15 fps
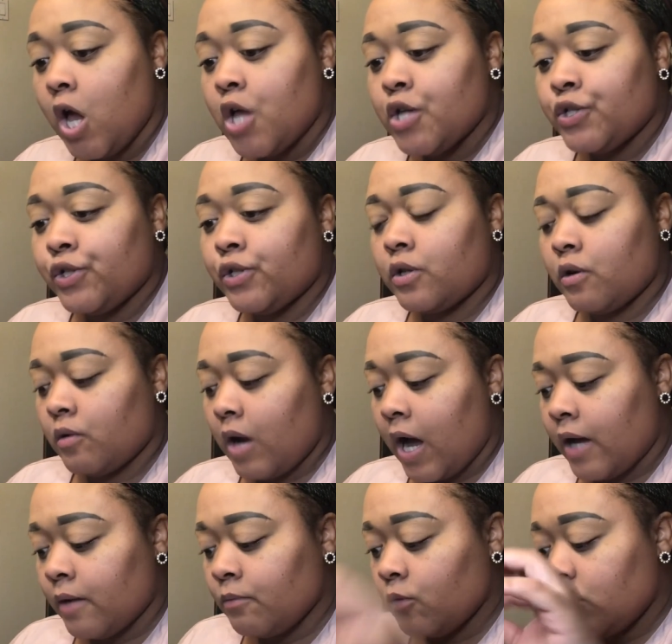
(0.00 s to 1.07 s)
So
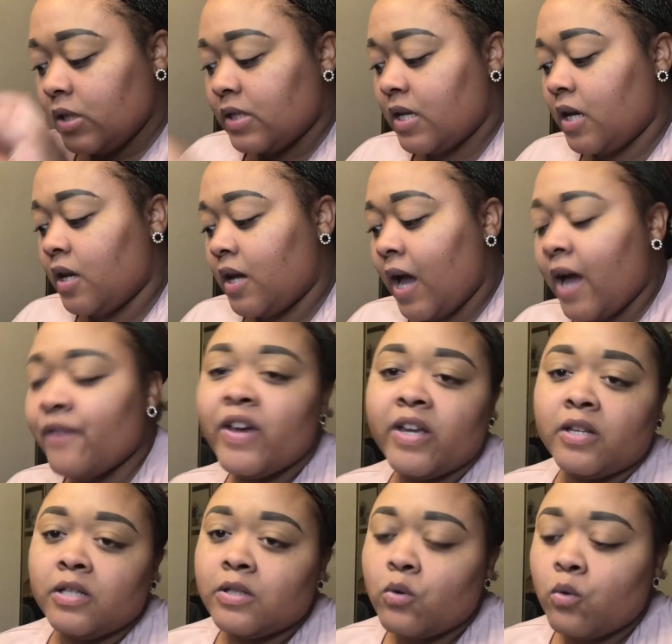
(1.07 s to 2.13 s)
I'm going to take, I've had
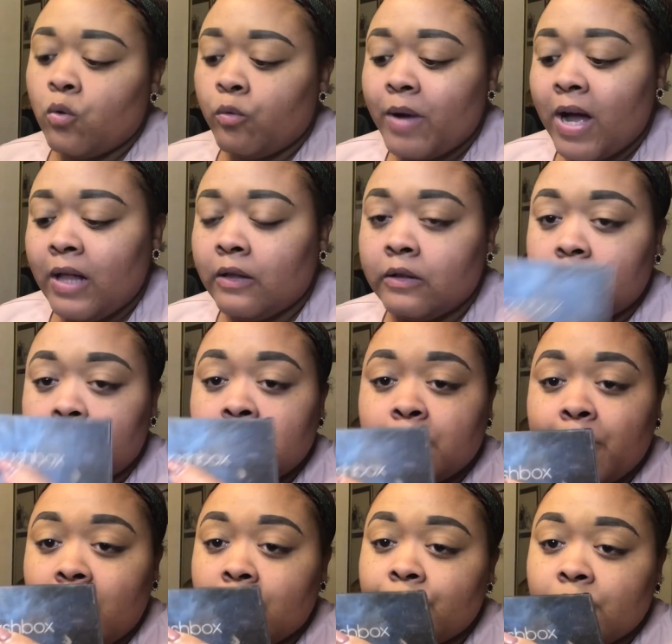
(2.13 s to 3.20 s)
this palette
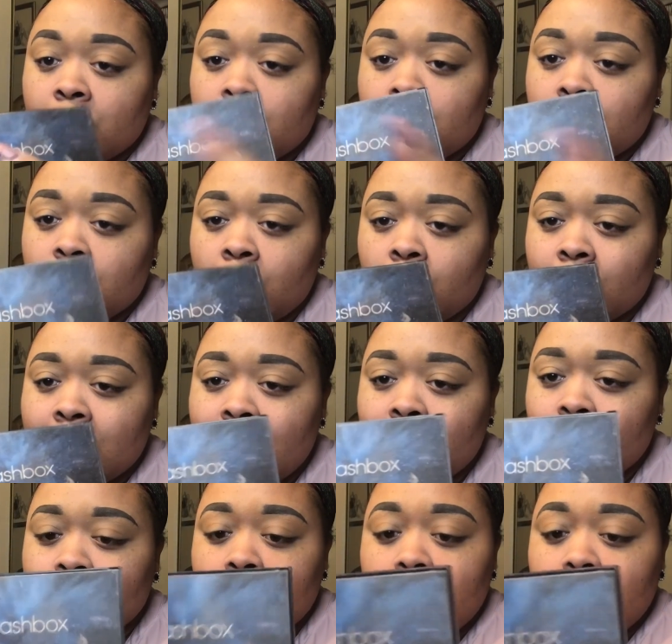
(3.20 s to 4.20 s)
for such a long time.